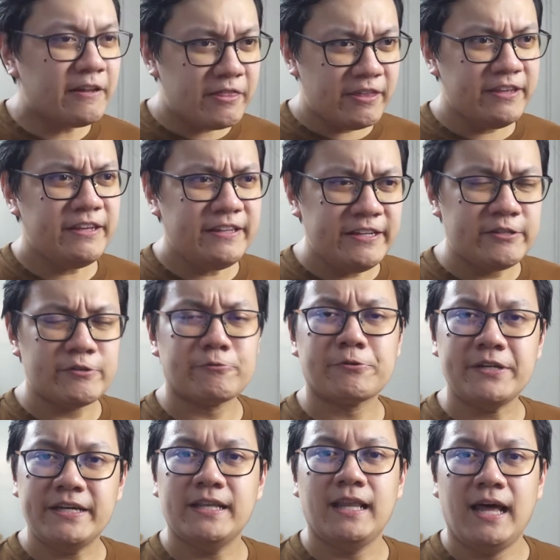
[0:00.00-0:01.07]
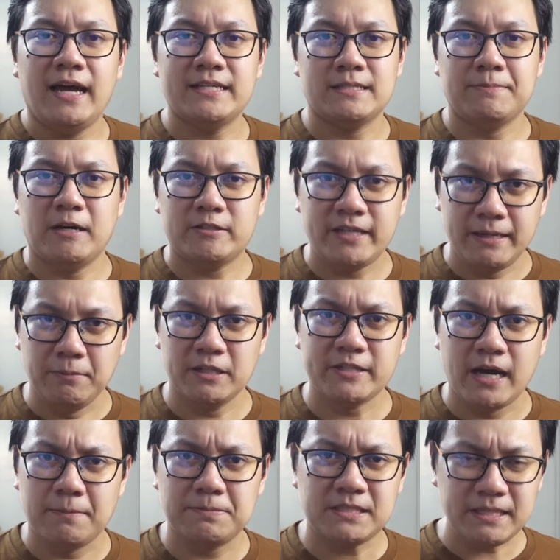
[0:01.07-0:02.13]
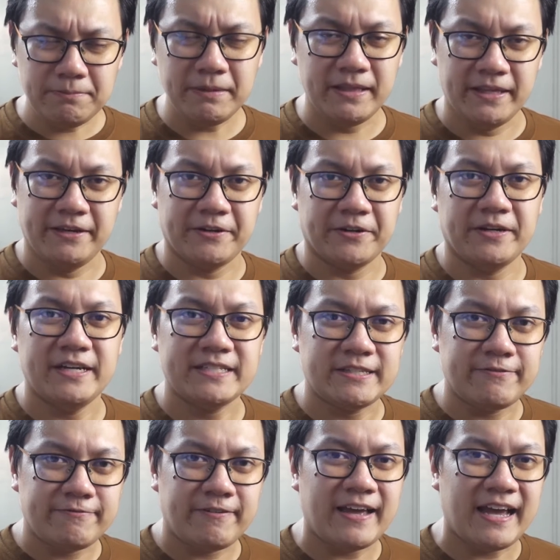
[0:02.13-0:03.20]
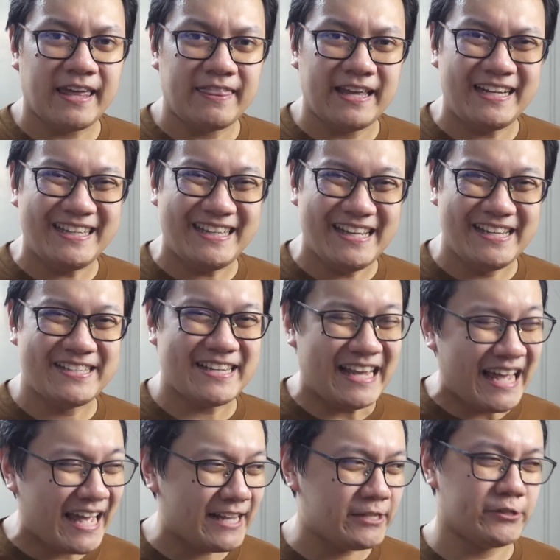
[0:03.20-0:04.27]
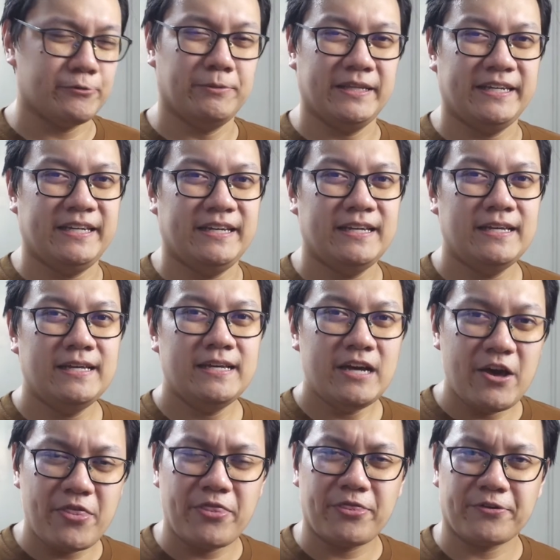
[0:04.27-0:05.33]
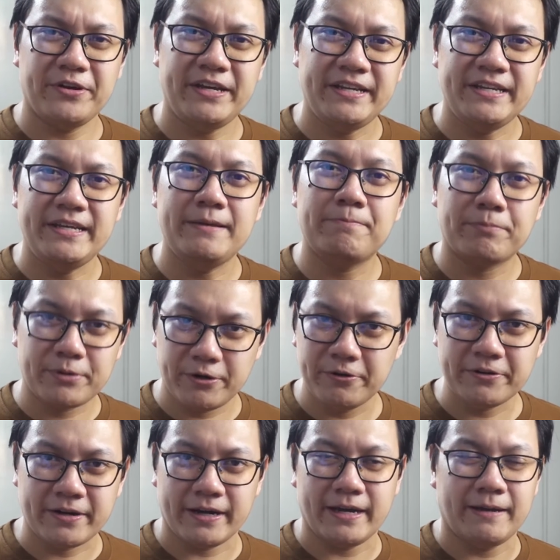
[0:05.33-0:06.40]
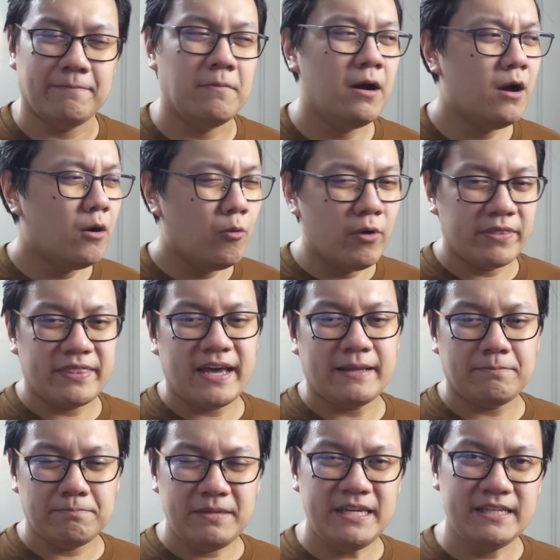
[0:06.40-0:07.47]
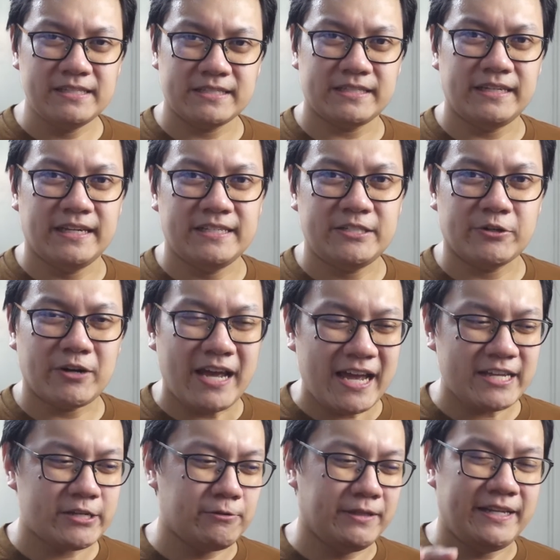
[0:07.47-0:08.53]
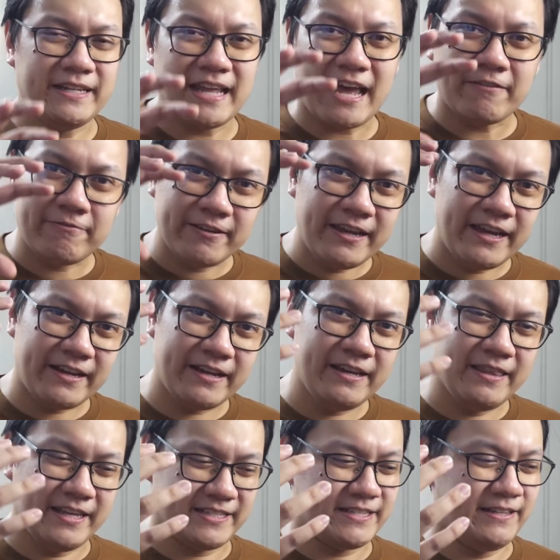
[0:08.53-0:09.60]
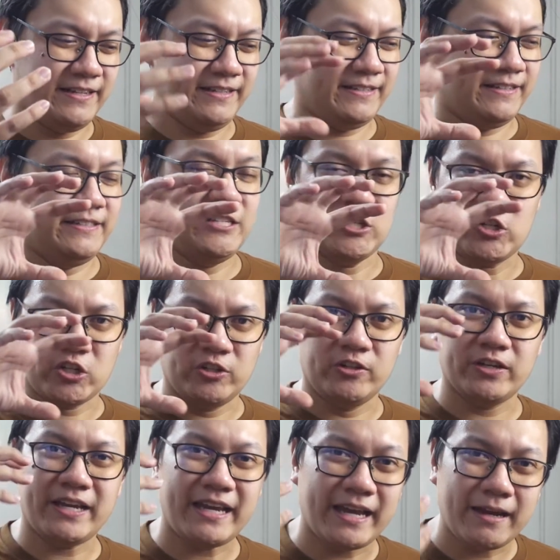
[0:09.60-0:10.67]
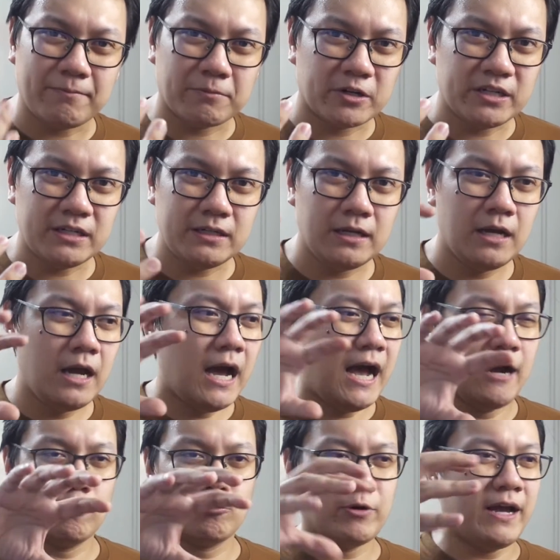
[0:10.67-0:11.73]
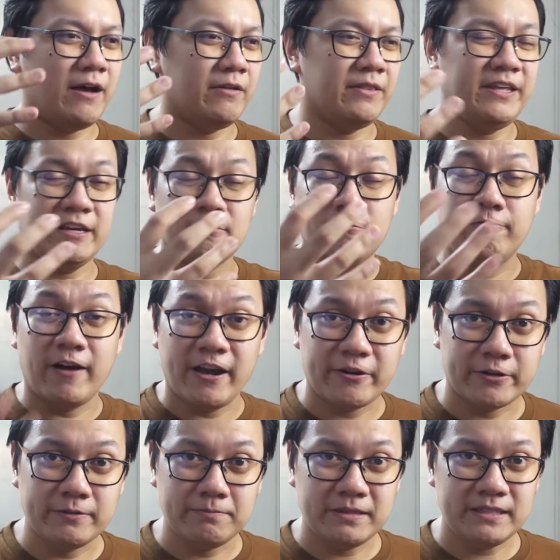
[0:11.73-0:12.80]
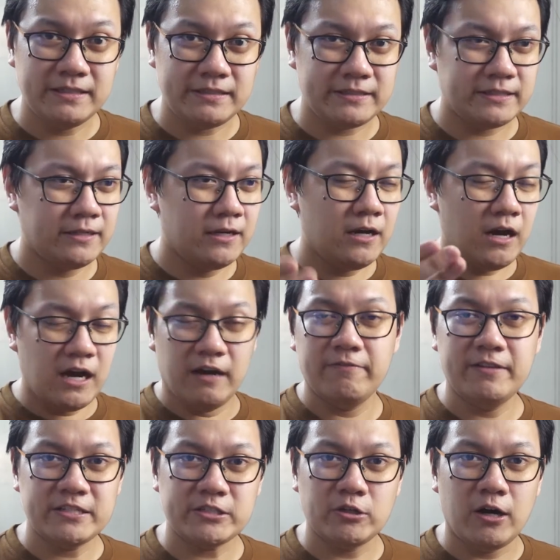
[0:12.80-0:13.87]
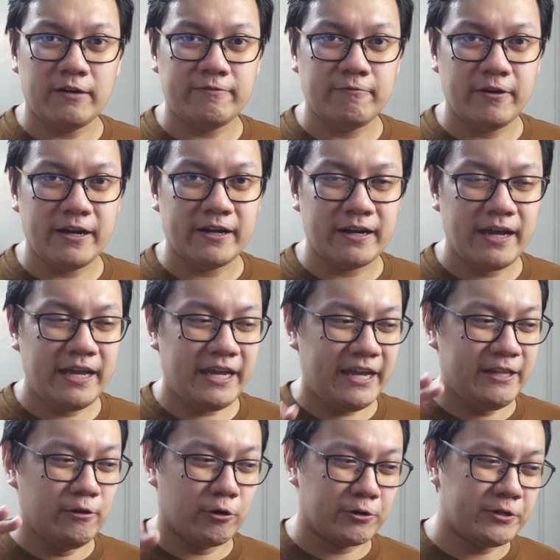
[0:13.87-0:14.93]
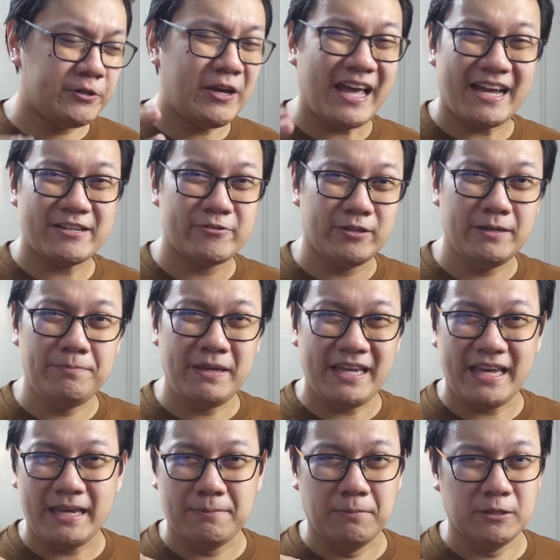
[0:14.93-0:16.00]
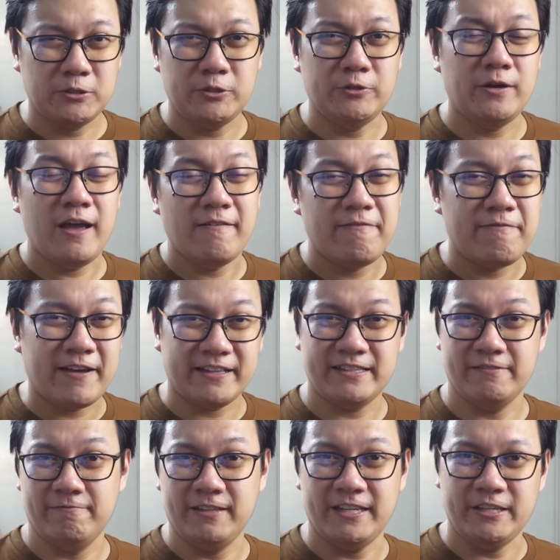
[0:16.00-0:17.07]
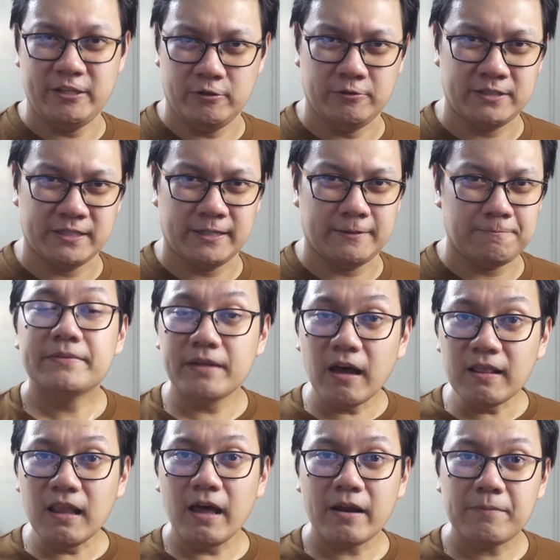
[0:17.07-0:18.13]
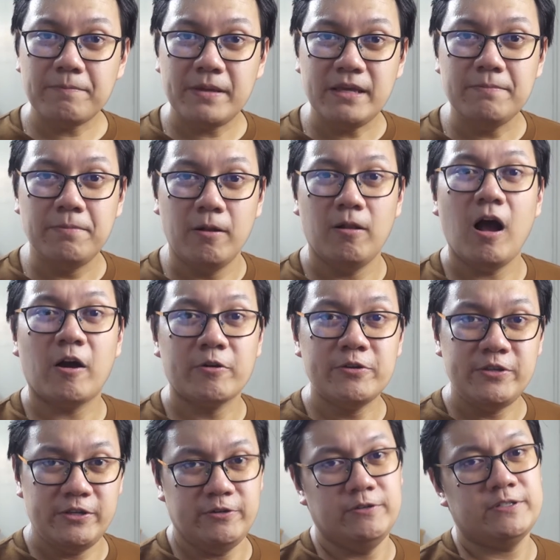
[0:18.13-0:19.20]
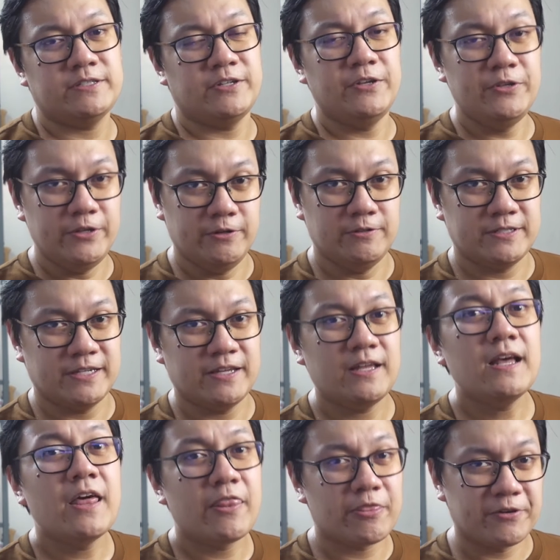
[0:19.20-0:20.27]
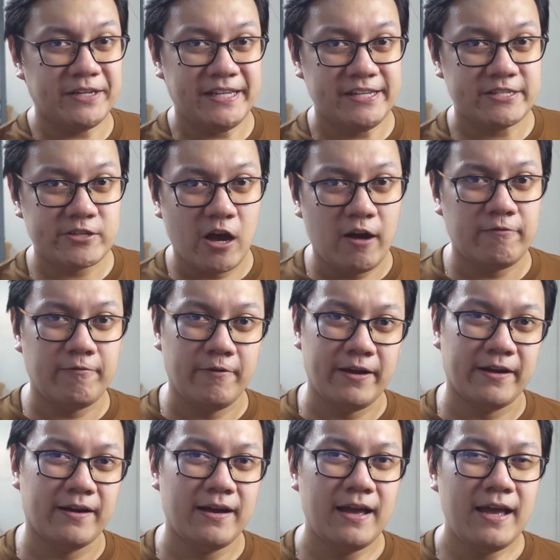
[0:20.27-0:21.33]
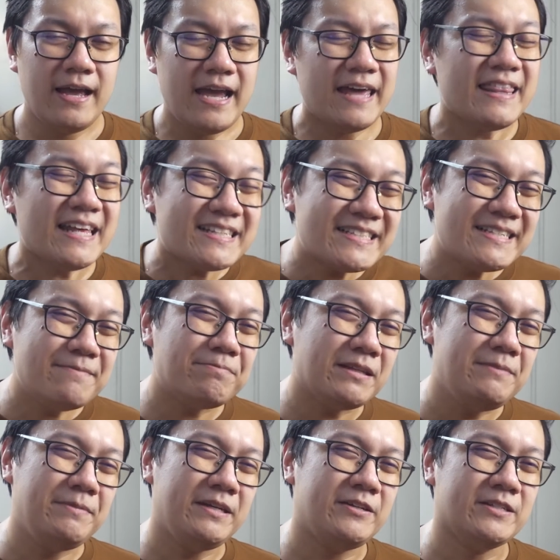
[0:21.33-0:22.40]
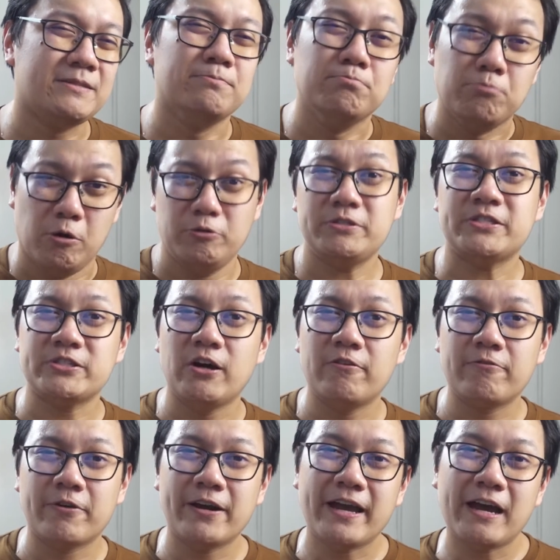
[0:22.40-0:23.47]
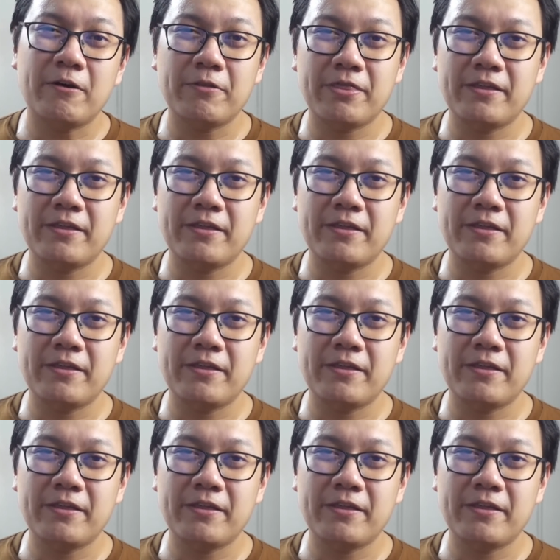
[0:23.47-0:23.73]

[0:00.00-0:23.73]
the thing you need to realize about Tabletop Simulator is the fact that it is actually a 3D program. What that means is you're actually navigating this digital camera around the environment of the software in order to actually be able to effectively use it. Not a lot of people are used to using 3D software, and that's simply because most software out